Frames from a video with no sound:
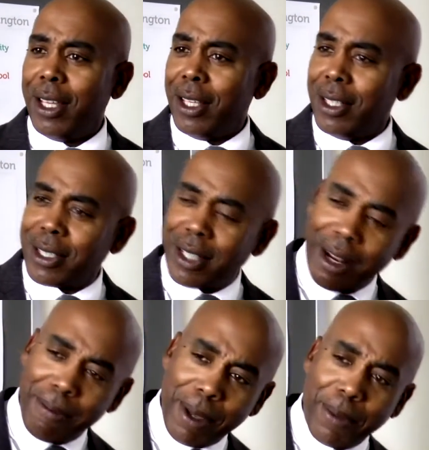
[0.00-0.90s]
And instead
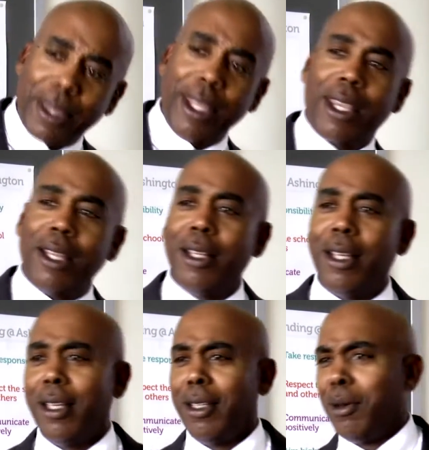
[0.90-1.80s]
of maybe thinking,
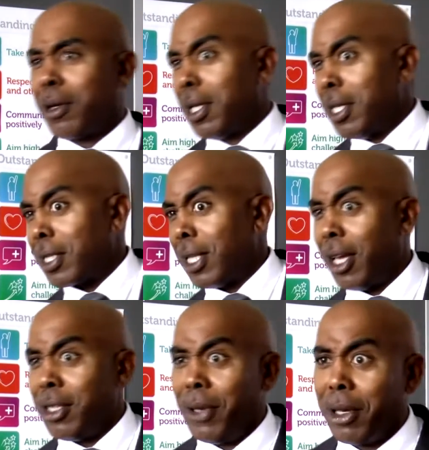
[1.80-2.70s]
you're a class
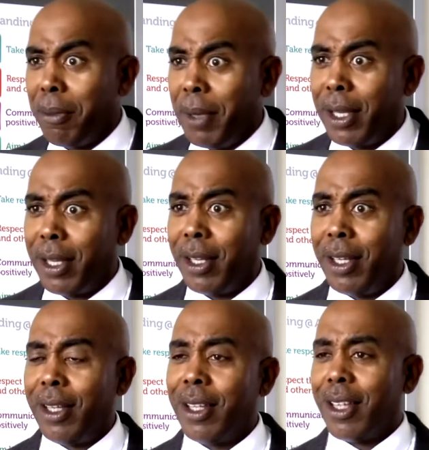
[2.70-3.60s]
clown, you ain't going to make it,
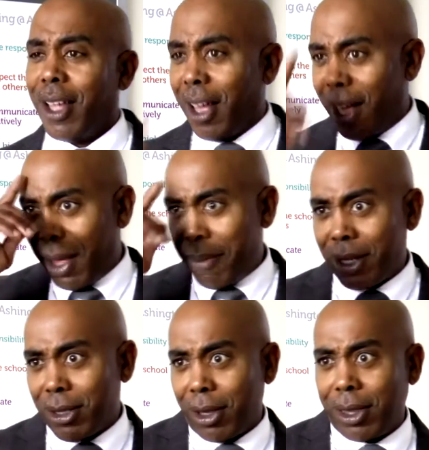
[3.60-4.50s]
I may
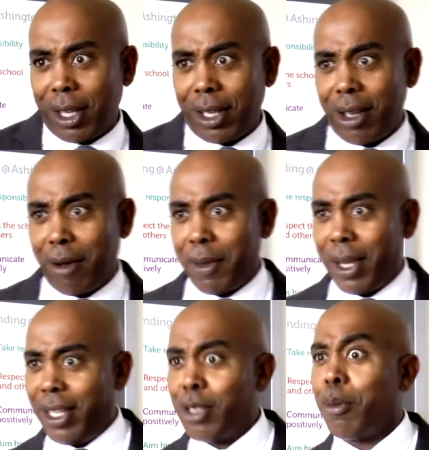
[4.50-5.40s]
start thinking, yo, man,
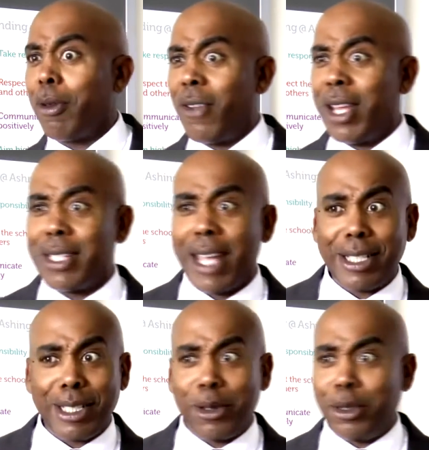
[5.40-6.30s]
he's going to be
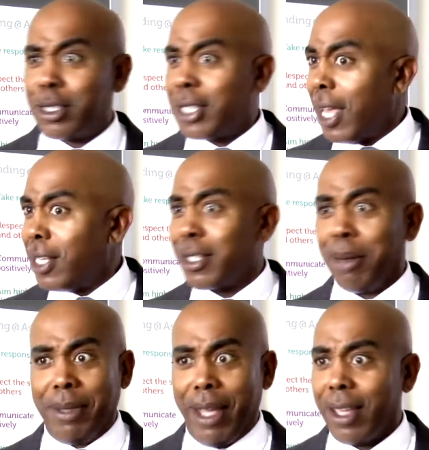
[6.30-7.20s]
fantastic on the stage
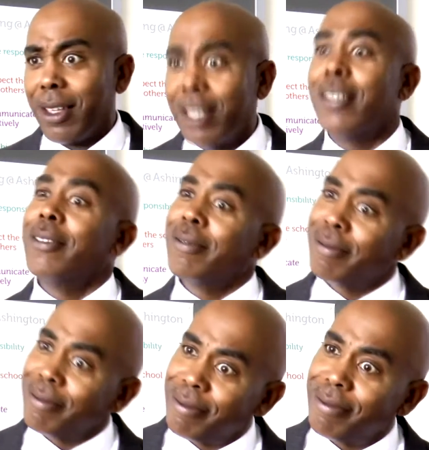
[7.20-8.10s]
someday.
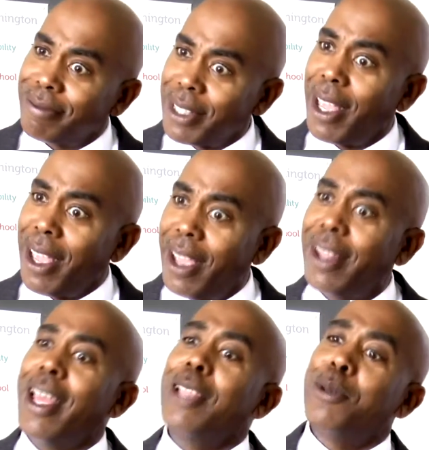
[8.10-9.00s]
Yeah,
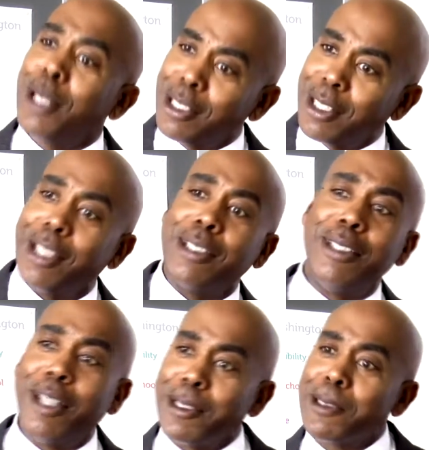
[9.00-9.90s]
that's what education
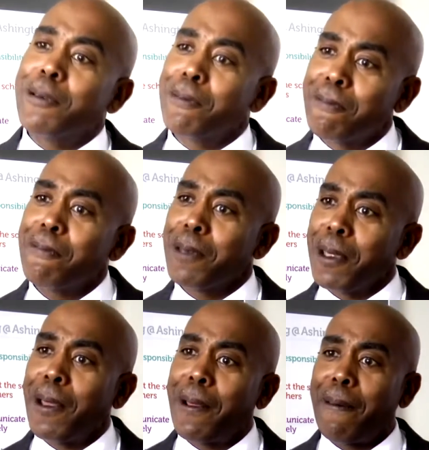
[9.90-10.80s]
does.
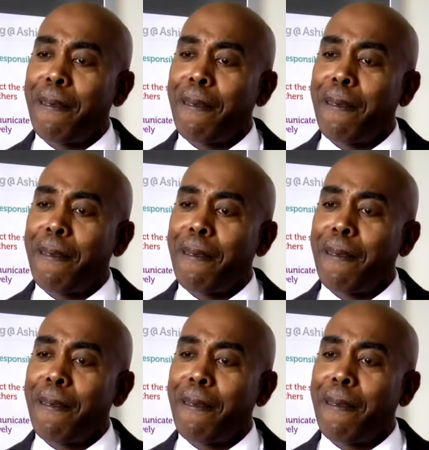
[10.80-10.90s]
Yeah.